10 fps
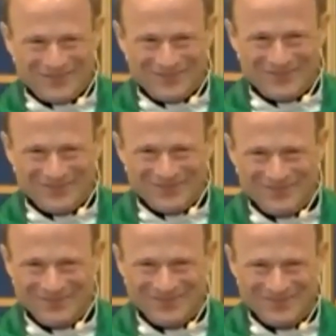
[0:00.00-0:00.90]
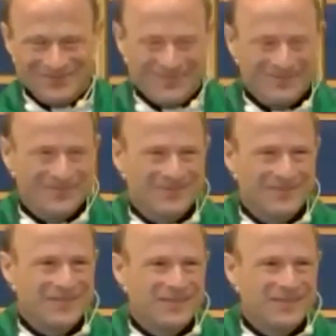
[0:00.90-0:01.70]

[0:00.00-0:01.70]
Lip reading: No one is speaking in this clip.